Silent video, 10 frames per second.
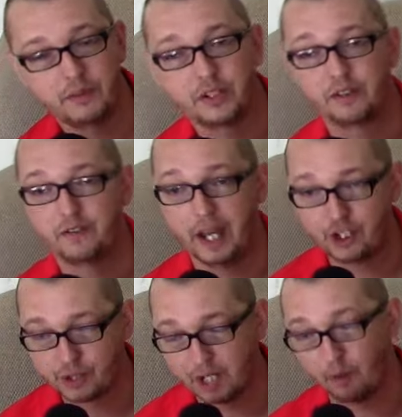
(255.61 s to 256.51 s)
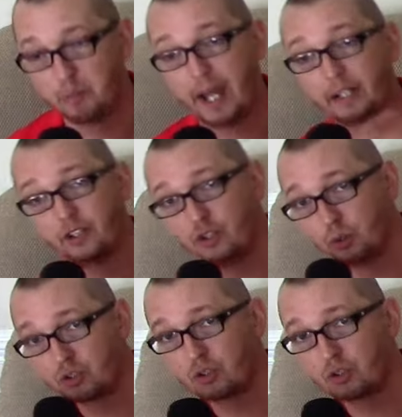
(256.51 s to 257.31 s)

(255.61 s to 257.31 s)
you can fast travel back to Jules'